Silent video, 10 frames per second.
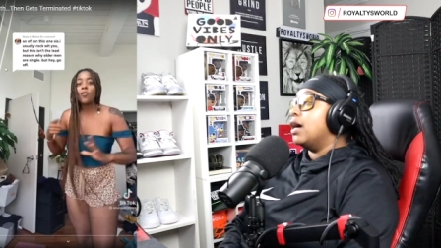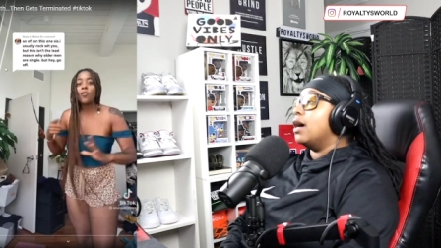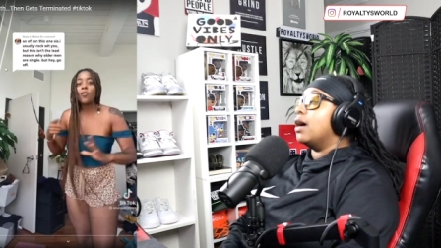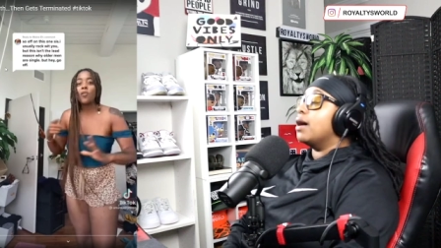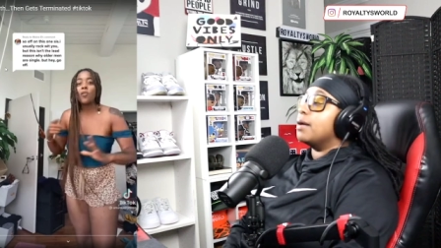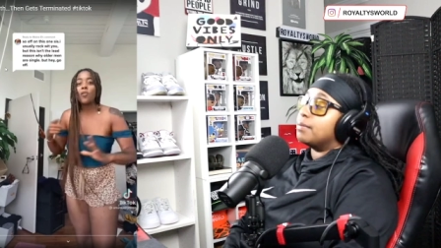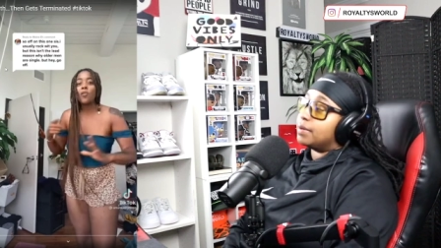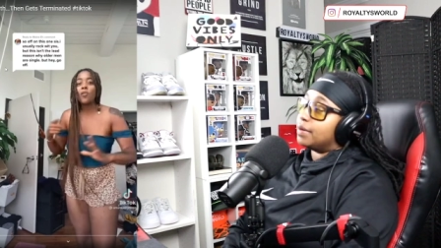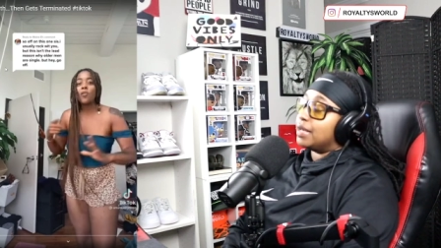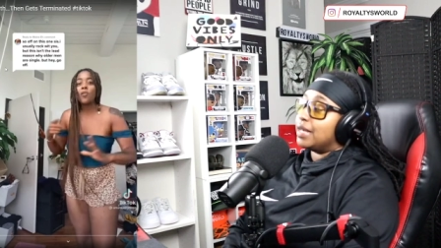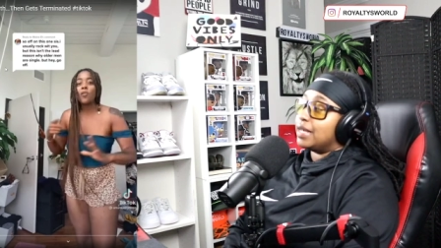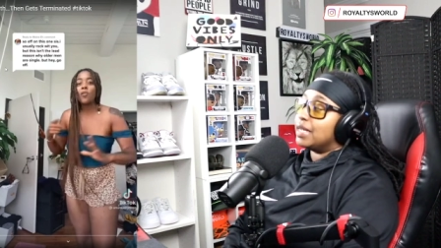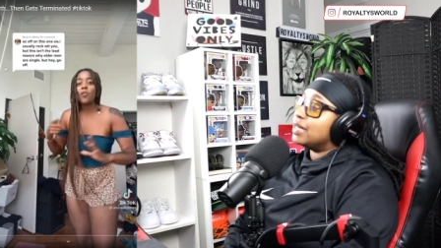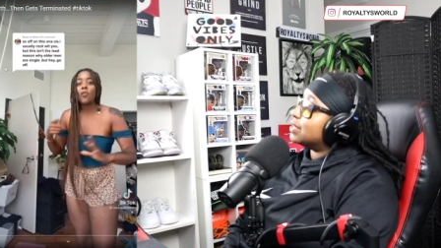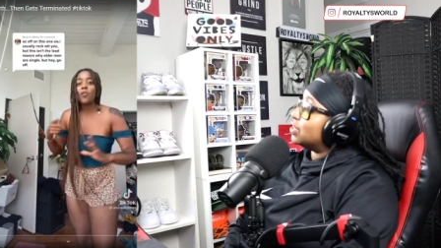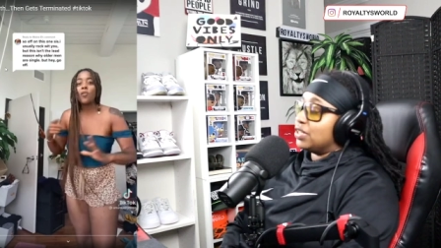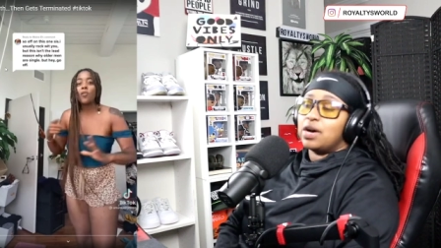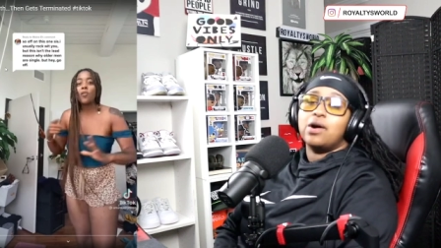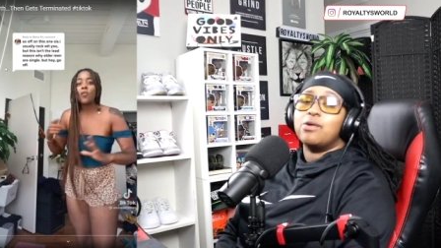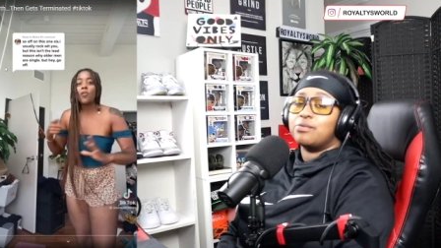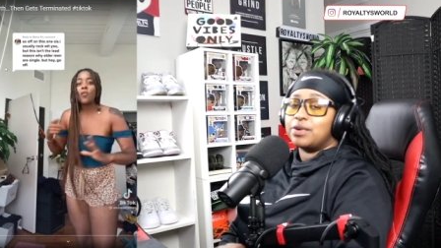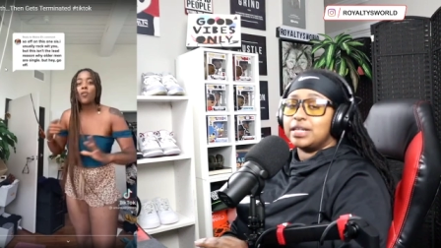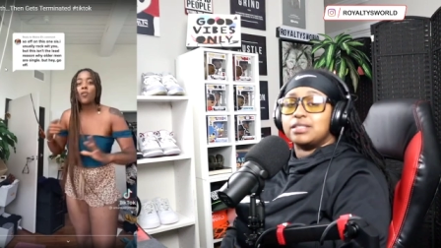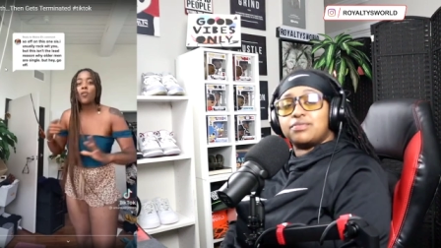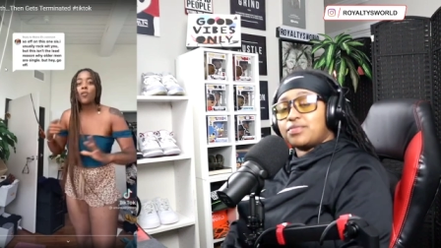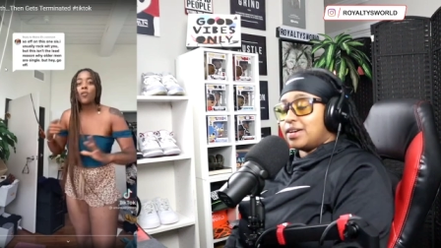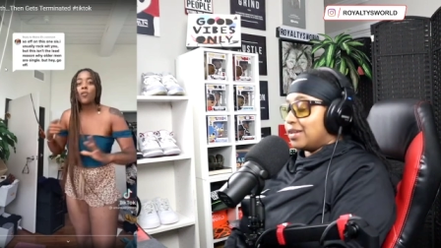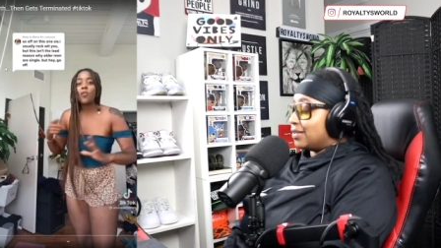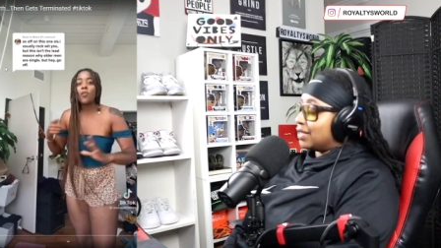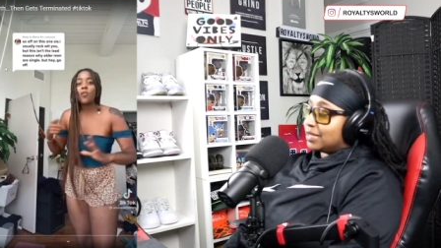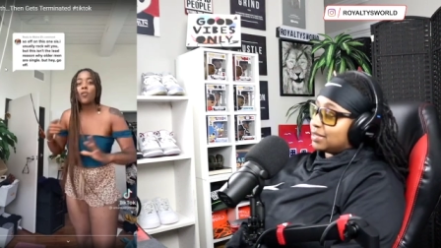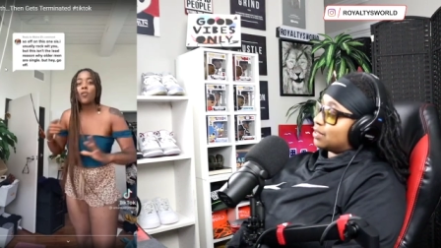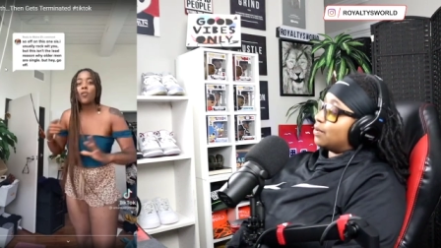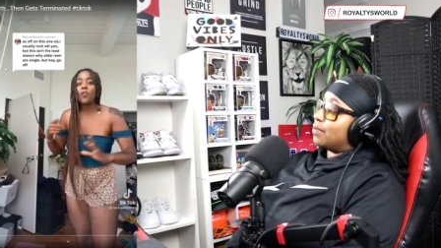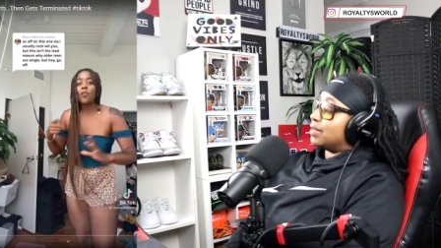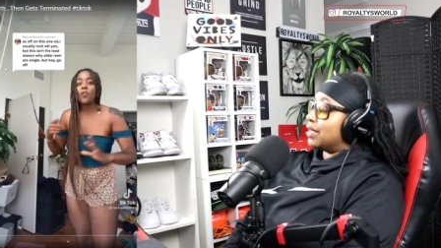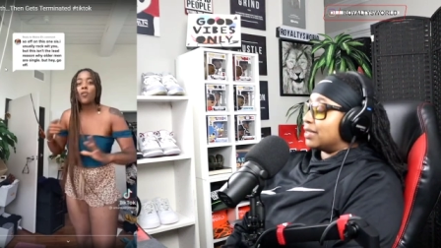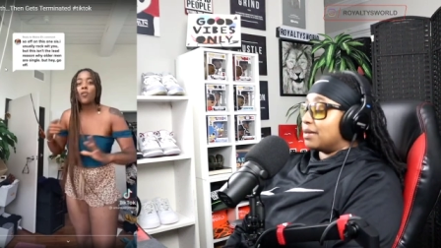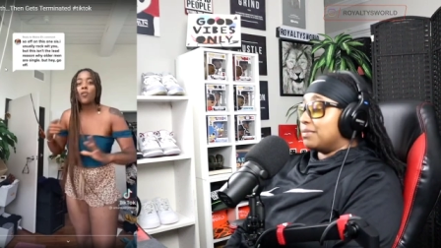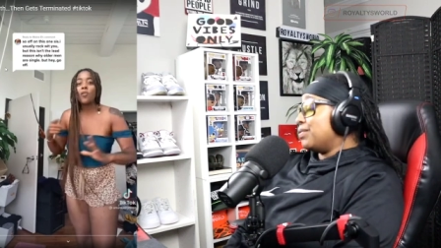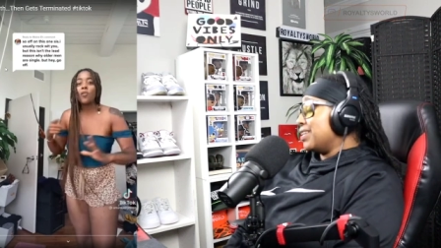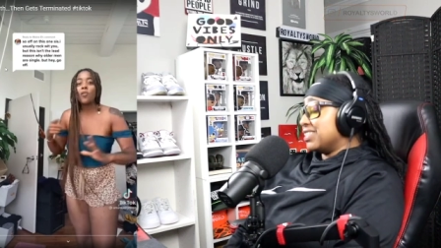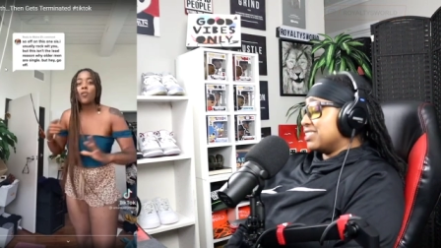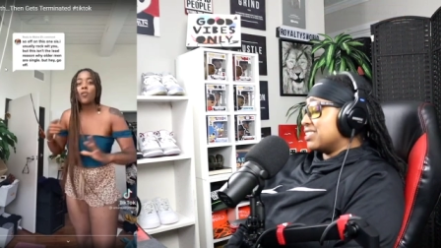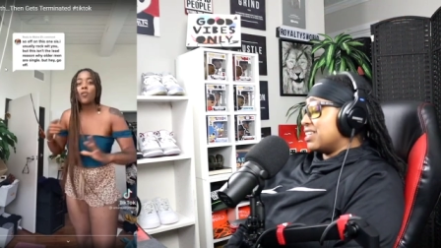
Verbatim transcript: Um and then to your own race friend, it just don't work like that. But we could just keep